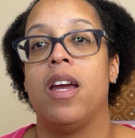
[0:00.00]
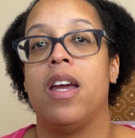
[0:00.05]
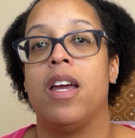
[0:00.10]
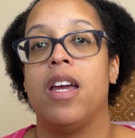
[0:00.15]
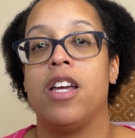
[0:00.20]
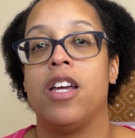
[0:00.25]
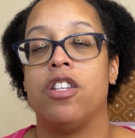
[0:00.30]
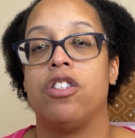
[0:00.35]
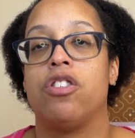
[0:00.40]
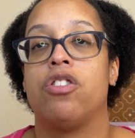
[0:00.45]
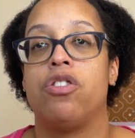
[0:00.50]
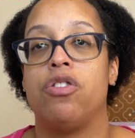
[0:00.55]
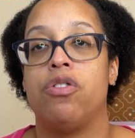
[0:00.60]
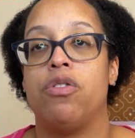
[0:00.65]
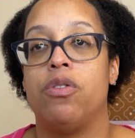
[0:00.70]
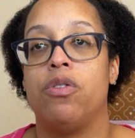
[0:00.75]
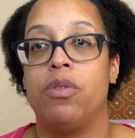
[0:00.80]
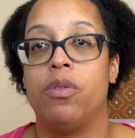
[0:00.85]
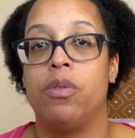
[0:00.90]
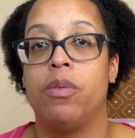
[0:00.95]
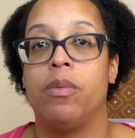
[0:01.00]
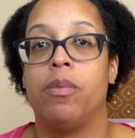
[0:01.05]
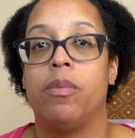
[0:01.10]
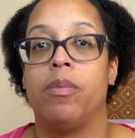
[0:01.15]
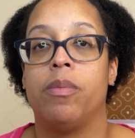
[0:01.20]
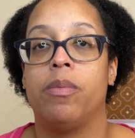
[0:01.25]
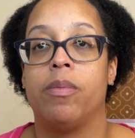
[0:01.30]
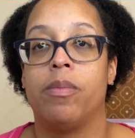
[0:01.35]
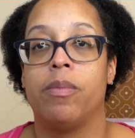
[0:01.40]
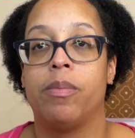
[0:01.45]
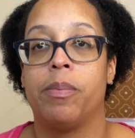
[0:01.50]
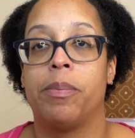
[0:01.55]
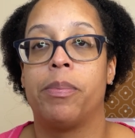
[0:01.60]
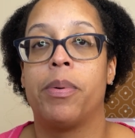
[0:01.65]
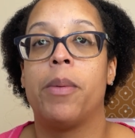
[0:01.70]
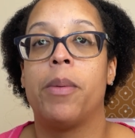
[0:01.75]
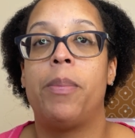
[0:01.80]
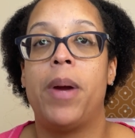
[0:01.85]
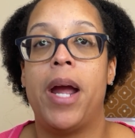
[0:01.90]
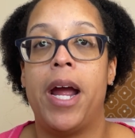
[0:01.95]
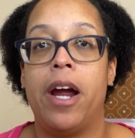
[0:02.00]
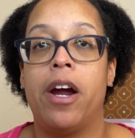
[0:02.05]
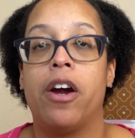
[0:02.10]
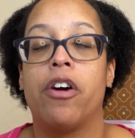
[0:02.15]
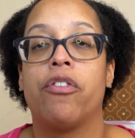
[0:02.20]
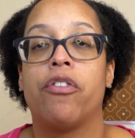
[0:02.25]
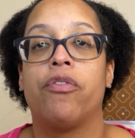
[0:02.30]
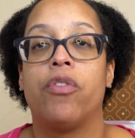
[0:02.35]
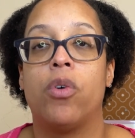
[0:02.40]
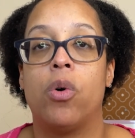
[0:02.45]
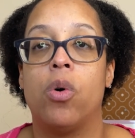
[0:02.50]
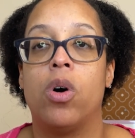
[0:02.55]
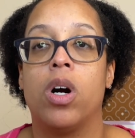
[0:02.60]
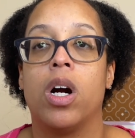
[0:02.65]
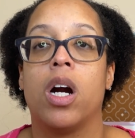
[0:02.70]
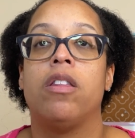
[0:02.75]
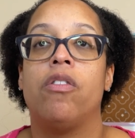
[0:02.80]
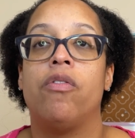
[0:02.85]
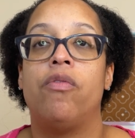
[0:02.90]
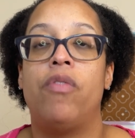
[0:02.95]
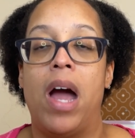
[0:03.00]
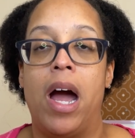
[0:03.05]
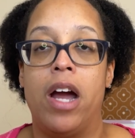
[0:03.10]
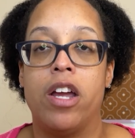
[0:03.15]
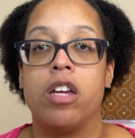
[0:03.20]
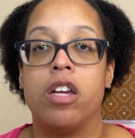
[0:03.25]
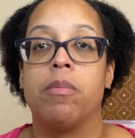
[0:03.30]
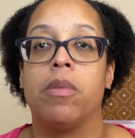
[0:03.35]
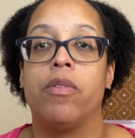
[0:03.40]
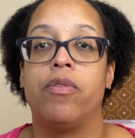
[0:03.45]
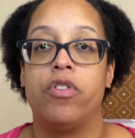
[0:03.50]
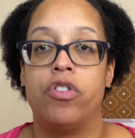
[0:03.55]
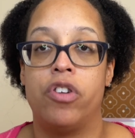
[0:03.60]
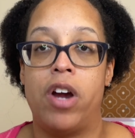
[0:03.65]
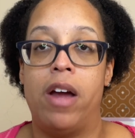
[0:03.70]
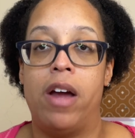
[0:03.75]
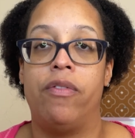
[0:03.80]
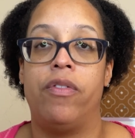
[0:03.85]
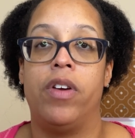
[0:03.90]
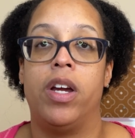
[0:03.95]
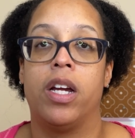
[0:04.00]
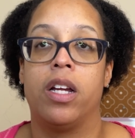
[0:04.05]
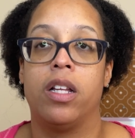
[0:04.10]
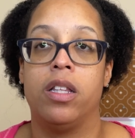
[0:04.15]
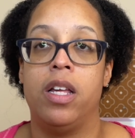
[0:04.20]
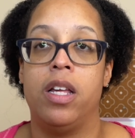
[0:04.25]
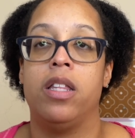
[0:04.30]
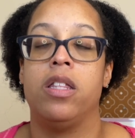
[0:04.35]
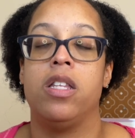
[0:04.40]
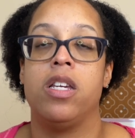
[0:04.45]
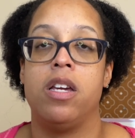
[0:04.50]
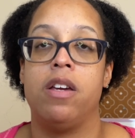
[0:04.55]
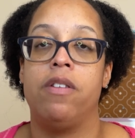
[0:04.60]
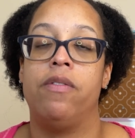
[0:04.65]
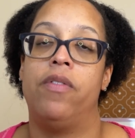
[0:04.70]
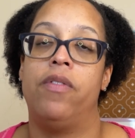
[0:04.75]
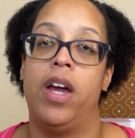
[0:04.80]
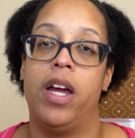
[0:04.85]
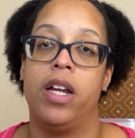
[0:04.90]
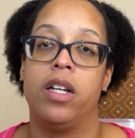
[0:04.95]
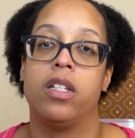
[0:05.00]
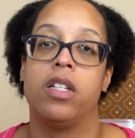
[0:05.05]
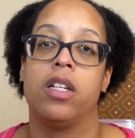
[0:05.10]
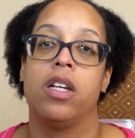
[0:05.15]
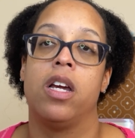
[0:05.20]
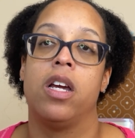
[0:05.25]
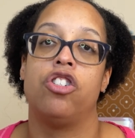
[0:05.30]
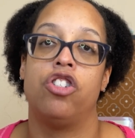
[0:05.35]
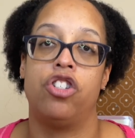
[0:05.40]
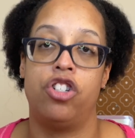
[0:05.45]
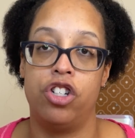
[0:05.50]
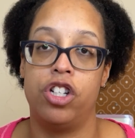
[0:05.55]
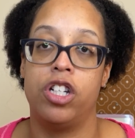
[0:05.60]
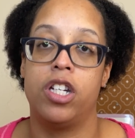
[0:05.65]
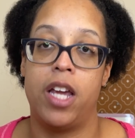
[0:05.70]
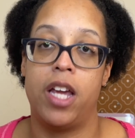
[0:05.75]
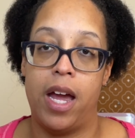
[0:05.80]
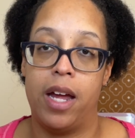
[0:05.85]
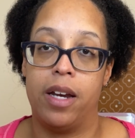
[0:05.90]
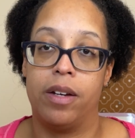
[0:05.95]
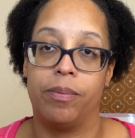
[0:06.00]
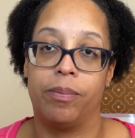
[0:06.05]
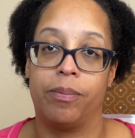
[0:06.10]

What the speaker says: is to prepare for the volume of traffic that the event should get.